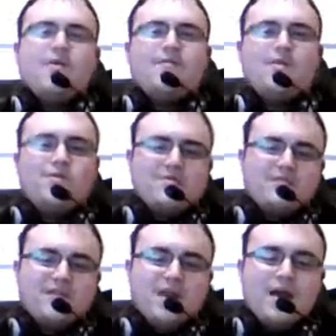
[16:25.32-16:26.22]

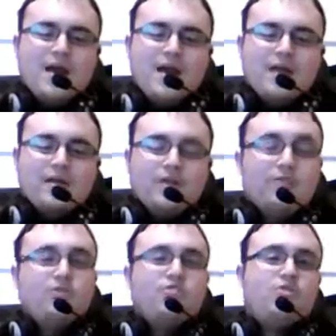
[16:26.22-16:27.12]
folks. And I
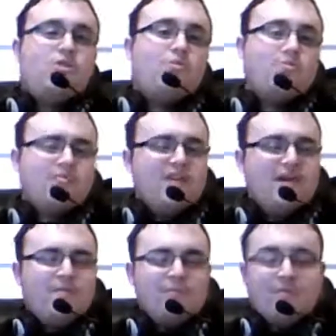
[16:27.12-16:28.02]
do hope
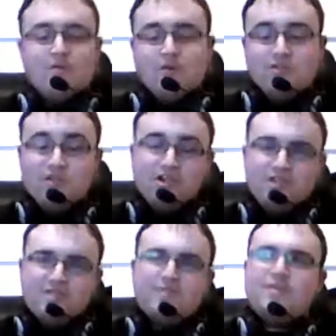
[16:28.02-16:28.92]
then that you all
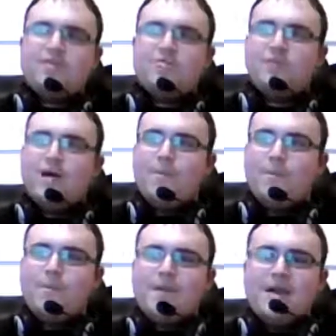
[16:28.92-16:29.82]
enjoyed this video as well.
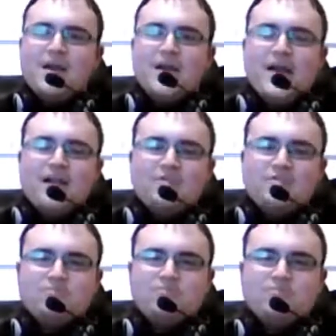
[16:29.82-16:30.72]

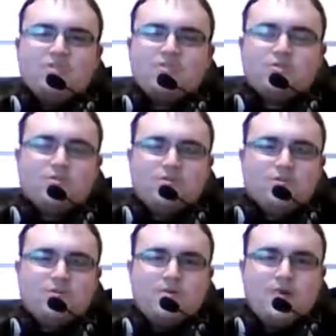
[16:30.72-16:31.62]
It's just
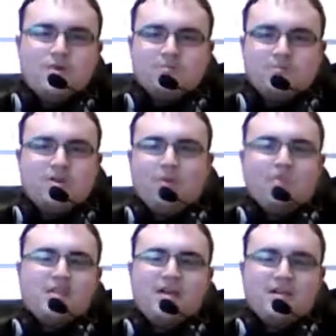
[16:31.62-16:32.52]
me
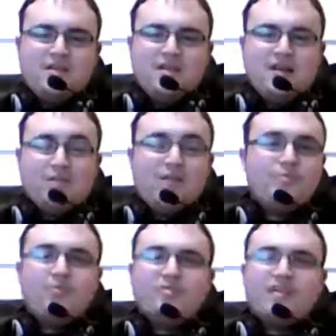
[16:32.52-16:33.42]
commentating. I would
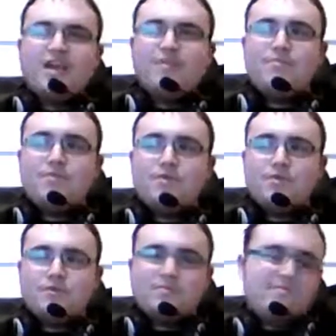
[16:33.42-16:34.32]
have music in,
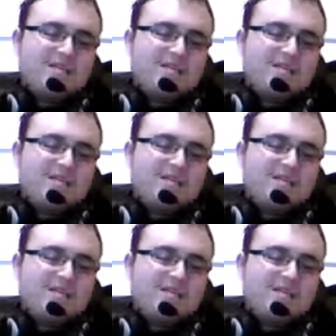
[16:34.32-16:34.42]
but